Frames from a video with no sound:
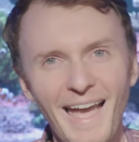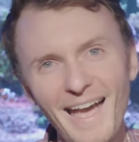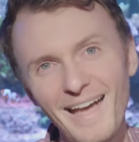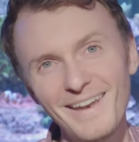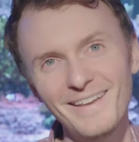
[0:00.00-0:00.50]

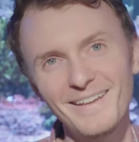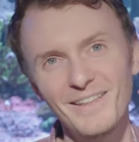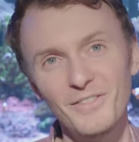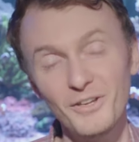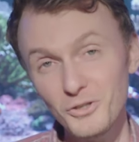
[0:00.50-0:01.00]
and
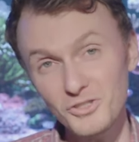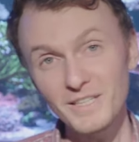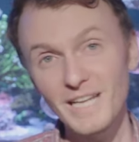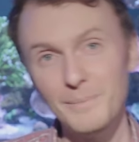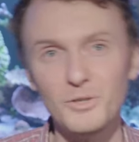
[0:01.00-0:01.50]
they're usually
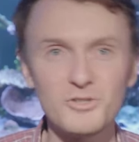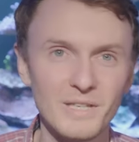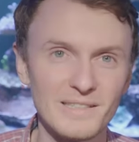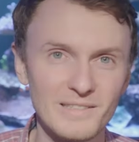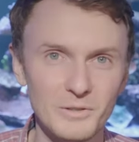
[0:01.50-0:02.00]
not
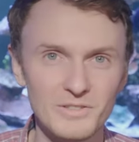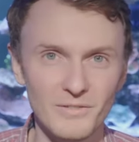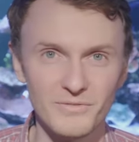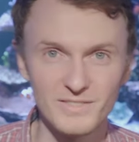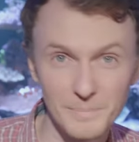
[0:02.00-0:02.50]
mutually
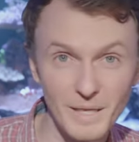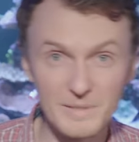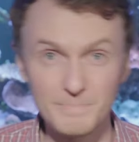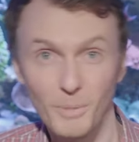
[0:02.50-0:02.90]
exclusive. Sometimes